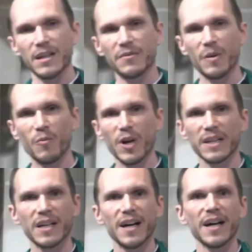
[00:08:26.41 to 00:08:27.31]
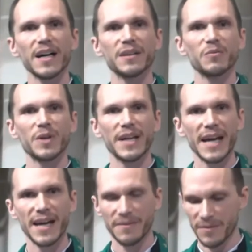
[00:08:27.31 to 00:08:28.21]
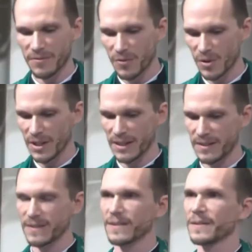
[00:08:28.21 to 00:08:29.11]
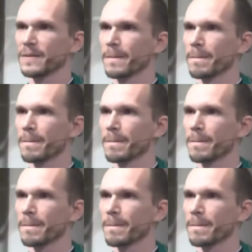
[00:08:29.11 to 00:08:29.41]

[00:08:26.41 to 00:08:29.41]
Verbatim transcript: from what God would have for us.